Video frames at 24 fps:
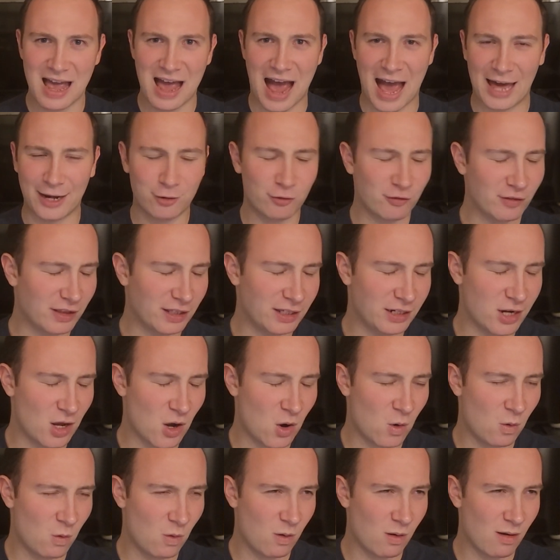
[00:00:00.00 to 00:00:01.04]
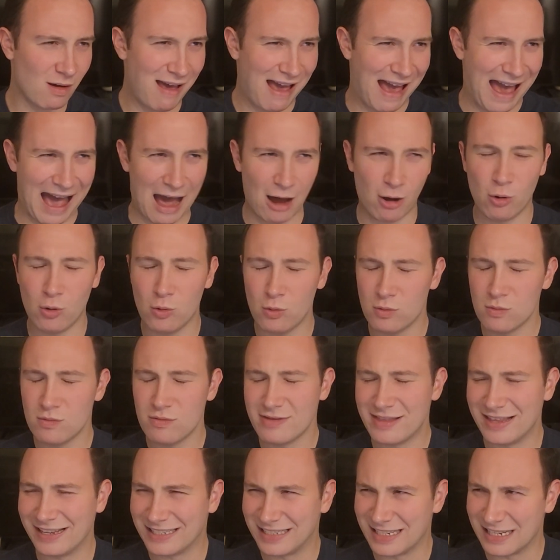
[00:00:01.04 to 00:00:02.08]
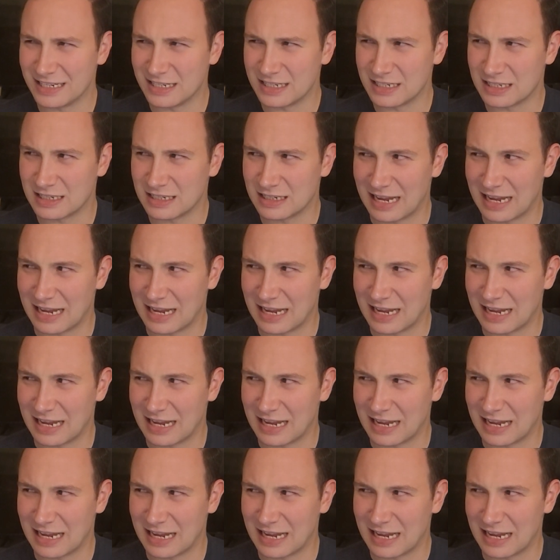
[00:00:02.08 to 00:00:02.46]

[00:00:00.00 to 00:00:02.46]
I don't really know how this is